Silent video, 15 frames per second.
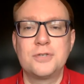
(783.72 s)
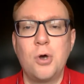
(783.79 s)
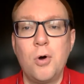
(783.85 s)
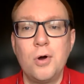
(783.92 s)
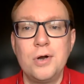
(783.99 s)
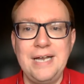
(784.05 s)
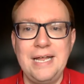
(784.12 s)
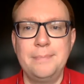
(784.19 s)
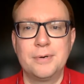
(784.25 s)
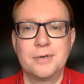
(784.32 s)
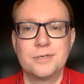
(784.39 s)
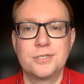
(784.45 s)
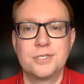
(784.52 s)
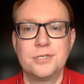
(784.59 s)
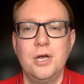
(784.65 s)
or
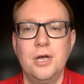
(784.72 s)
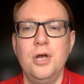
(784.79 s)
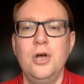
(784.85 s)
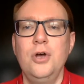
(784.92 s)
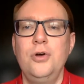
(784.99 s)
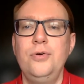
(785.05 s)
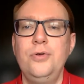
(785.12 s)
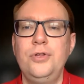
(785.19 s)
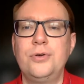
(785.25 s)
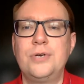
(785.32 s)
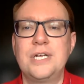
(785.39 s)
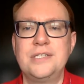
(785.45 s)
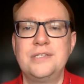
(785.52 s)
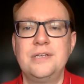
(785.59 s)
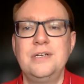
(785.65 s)
neighbours who you
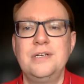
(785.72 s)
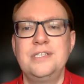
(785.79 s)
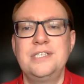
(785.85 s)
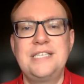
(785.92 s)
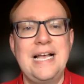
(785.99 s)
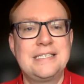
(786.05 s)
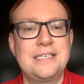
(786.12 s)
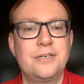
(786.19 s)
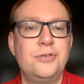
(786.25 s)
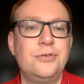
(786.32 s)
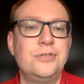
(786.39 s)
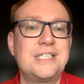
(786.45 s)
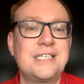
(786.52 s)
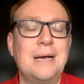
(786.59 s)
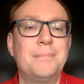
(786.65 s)
can set a good
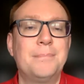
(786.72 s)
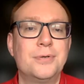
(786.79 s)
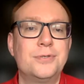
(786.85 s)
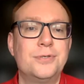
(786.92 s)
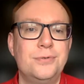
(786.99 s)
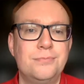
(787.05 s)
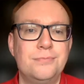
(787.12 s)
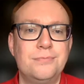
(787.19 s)
example to.